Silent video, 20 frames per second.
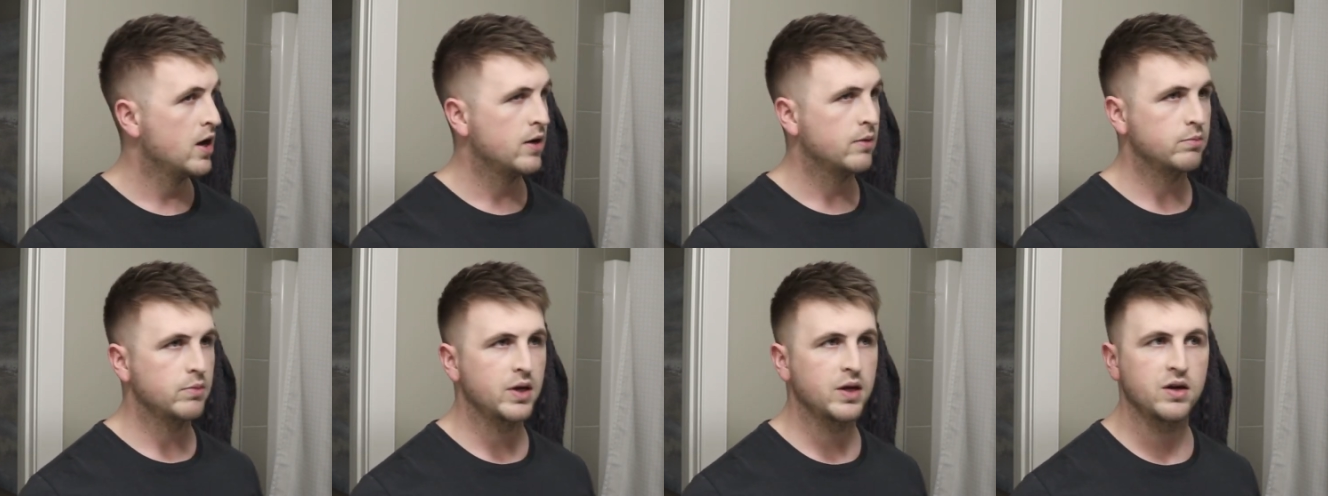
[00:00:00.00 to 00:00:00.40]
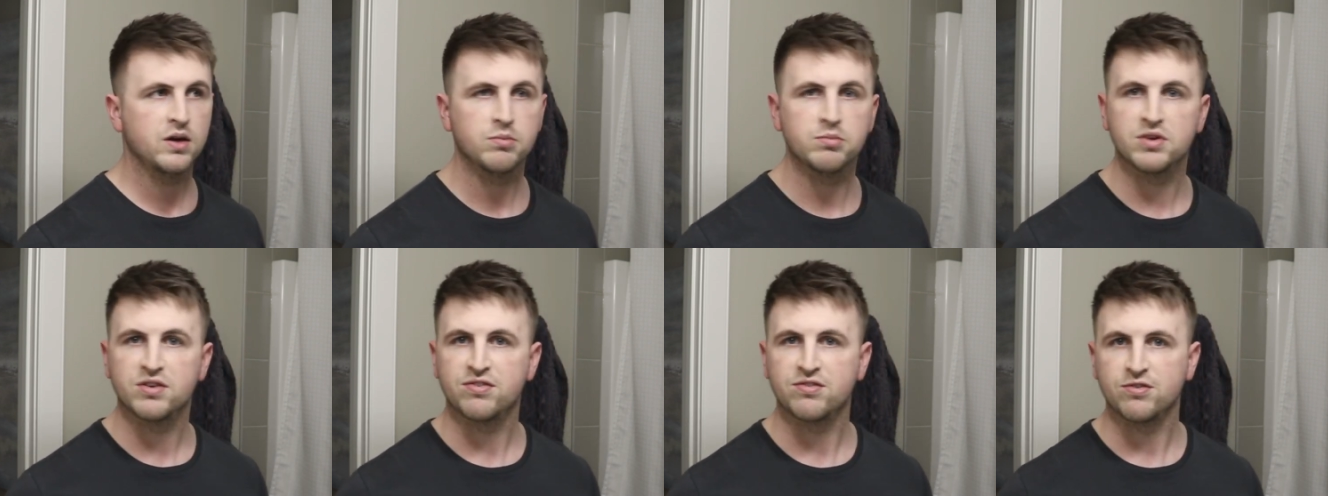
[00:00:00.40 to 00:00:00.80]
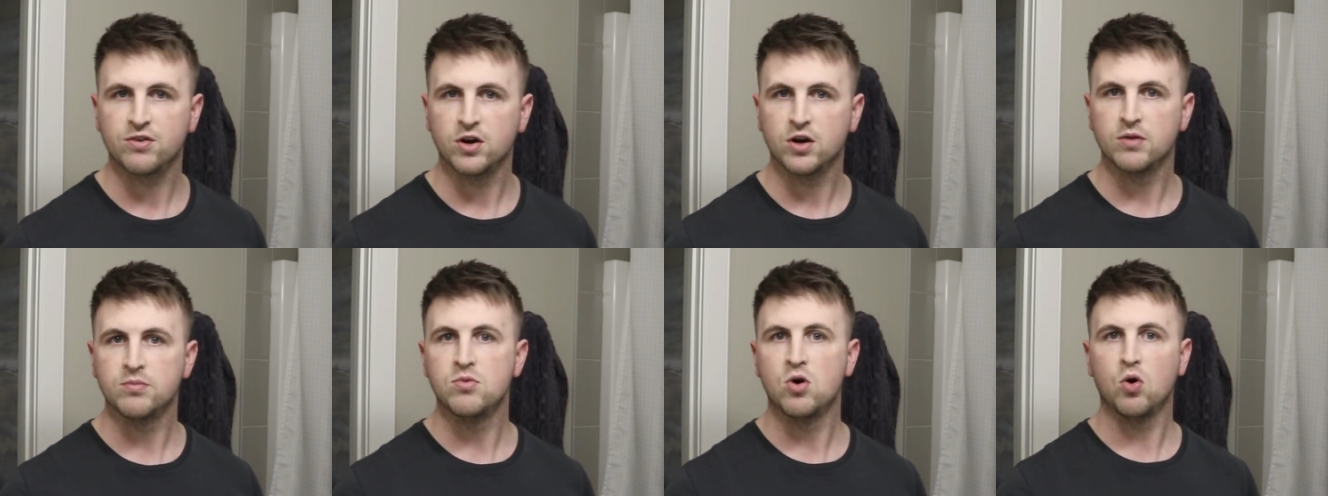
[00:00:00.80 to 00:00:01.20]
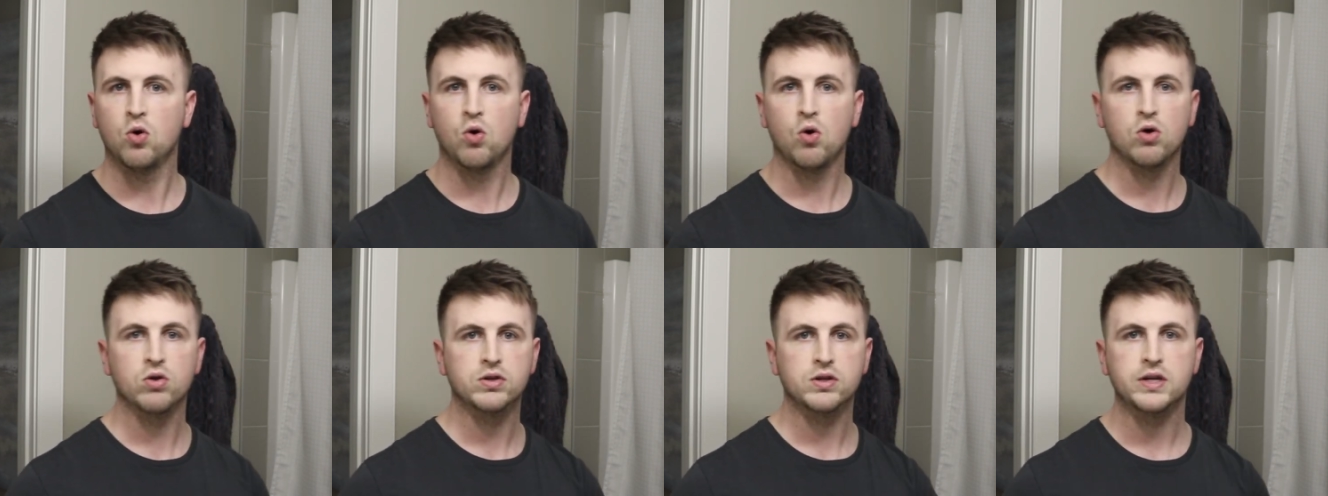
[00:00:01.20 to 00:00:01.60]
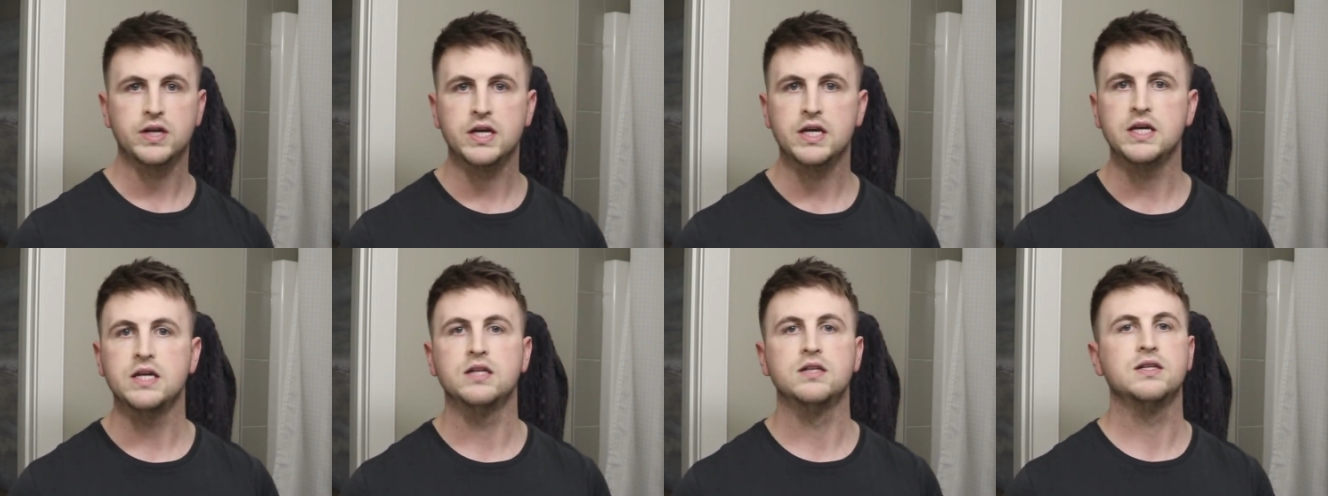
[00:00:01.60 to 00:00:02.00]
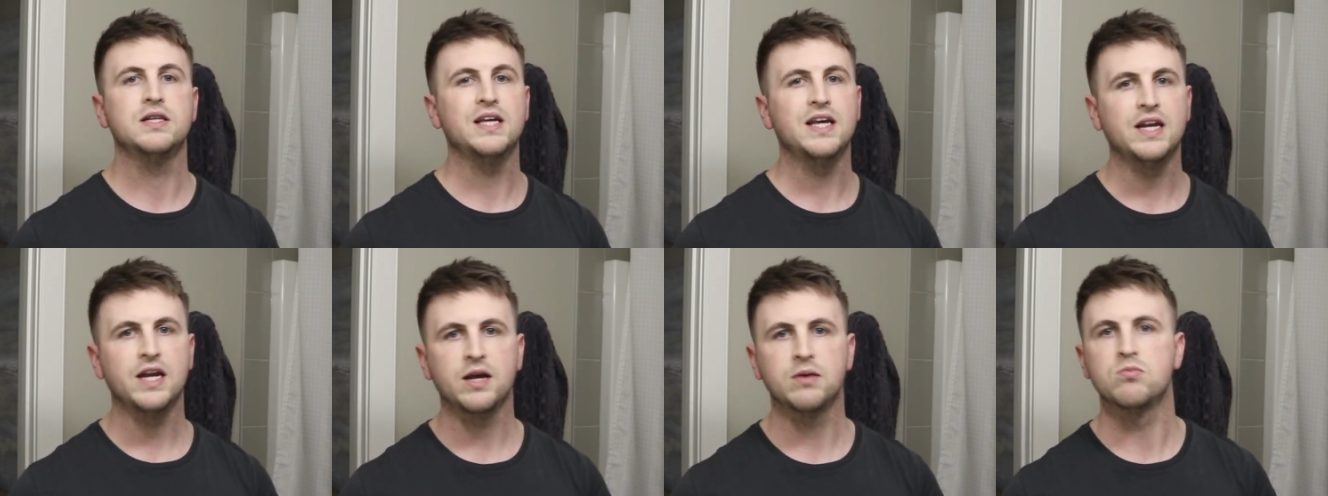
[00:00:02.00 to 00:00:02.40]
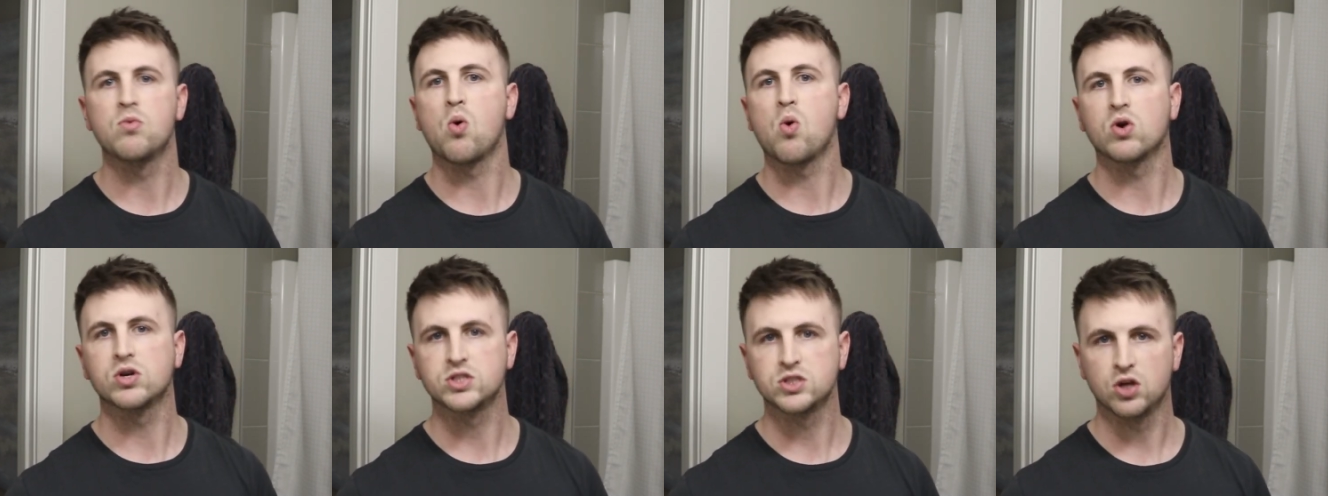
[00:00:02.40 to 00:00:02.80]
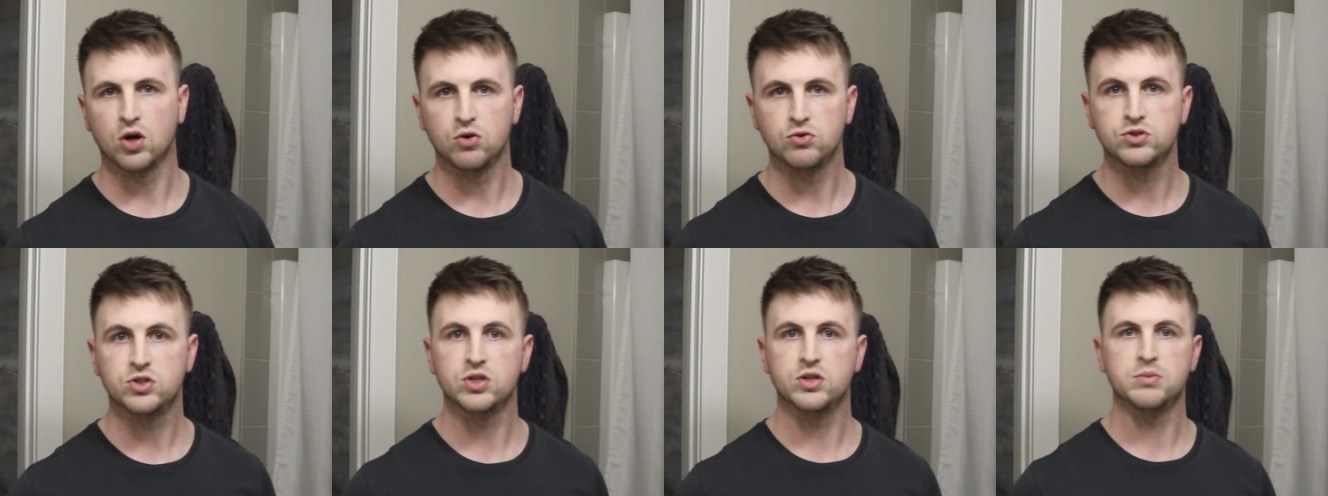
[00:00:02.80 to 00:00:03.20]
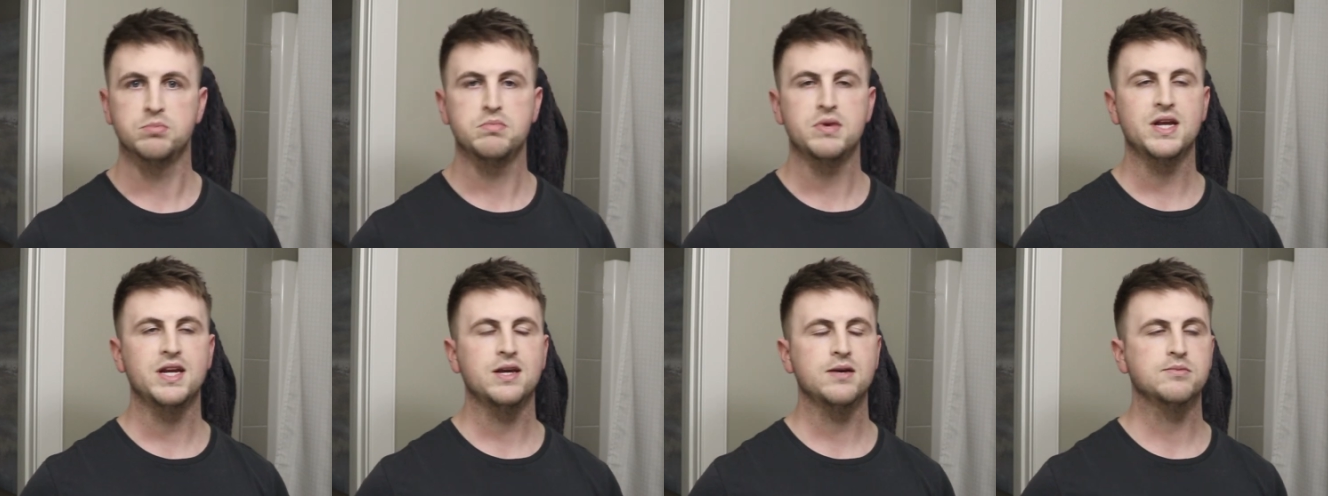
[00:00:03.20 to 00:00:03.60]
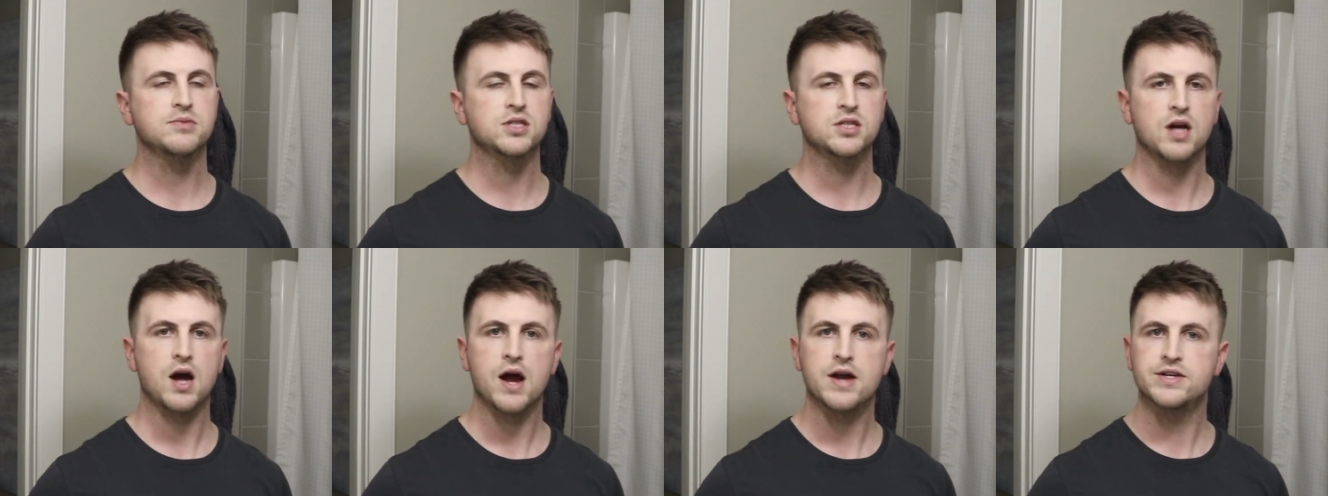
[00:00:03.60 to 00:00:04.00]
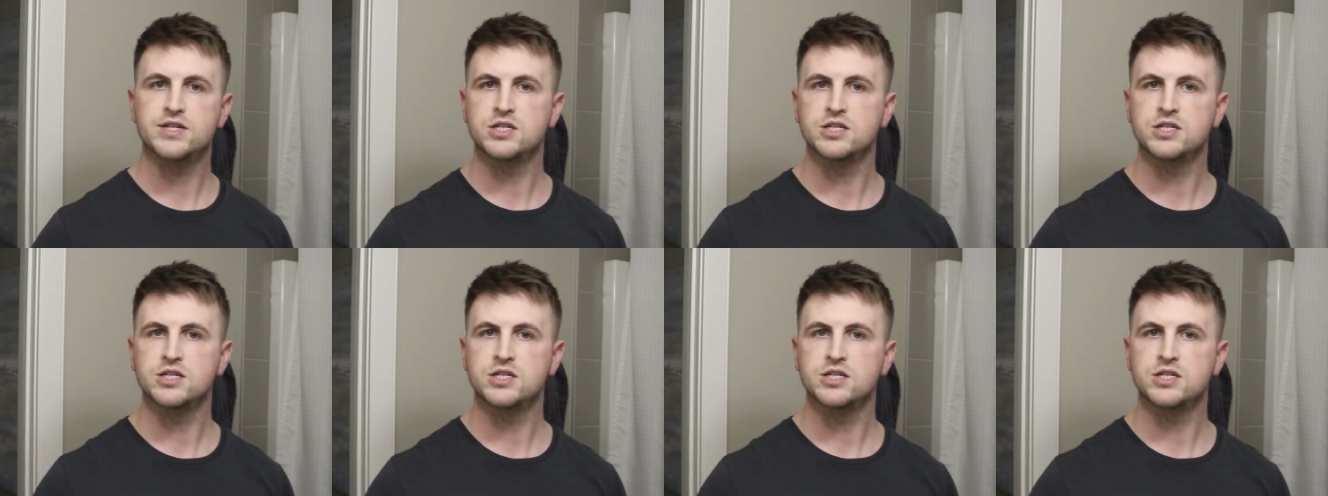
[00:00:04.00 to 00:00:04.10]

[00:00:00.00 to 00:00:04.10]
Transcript: Medium to firm hold, leaning more so to the medium side,